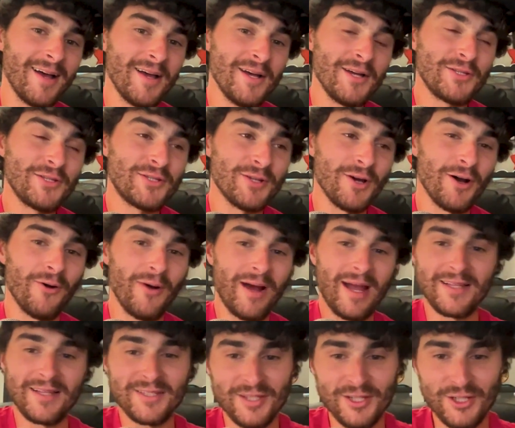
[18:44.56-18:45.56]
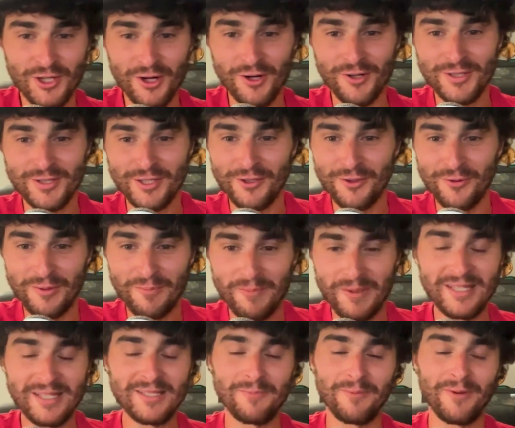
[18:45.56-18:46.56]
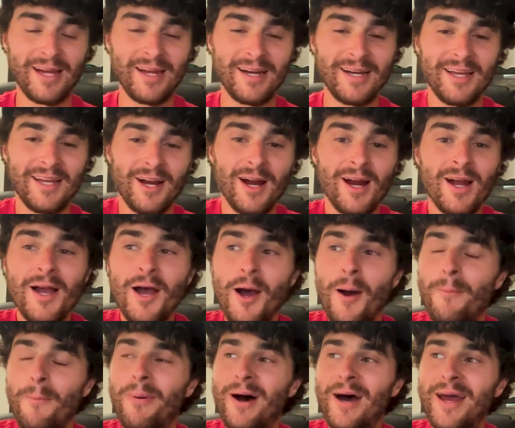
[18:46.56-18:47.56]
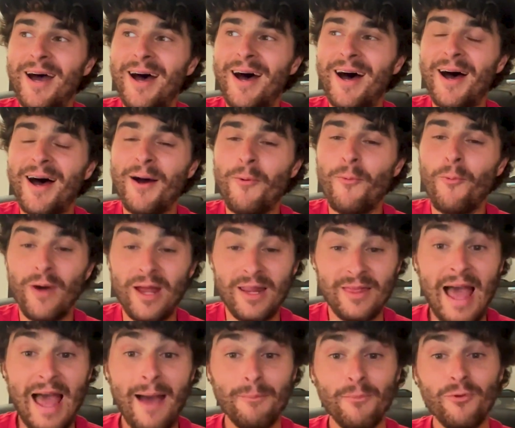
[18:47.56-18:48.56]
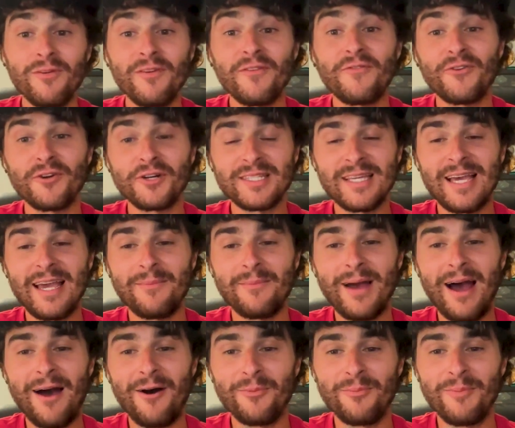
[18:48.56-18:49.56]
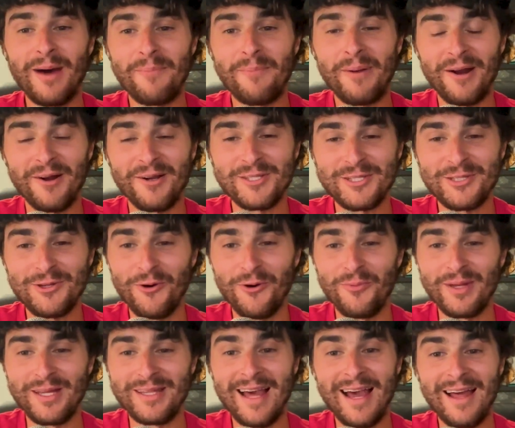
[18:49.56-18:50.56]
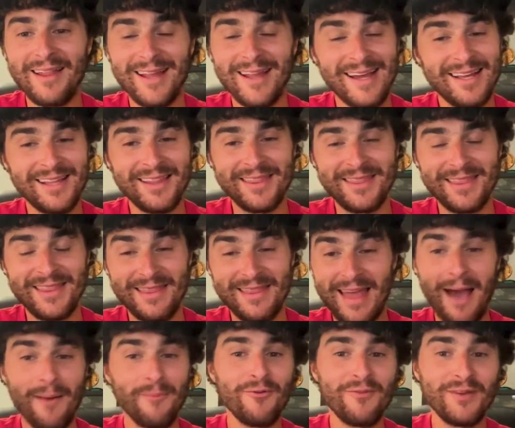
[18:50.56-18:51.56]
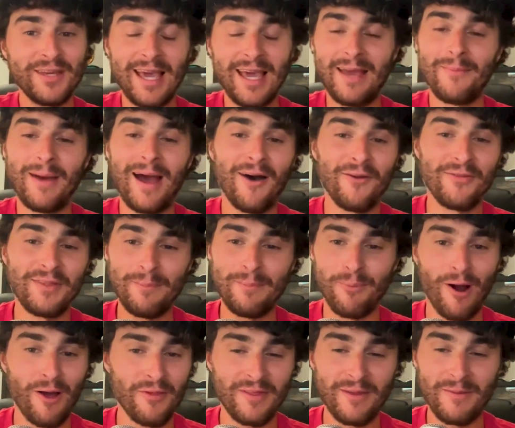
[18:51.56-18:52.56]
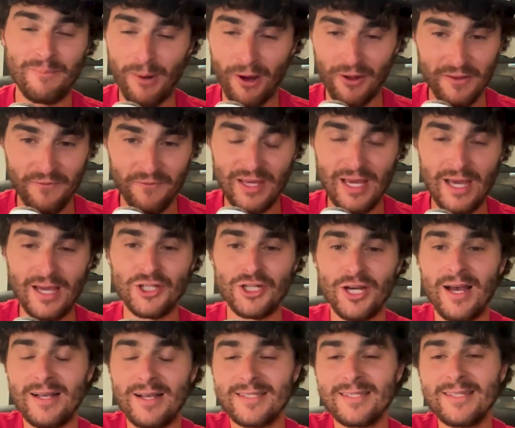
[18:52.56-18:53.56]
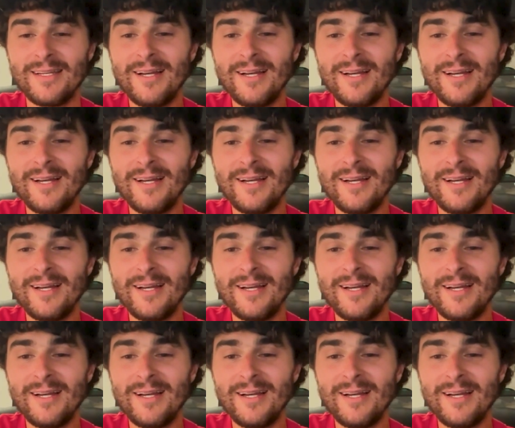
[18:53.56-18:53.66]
so hence the shirt too with Pizza Planet here. But when that movie first came out, my parents told me that like that movie came out, they bought the VHS.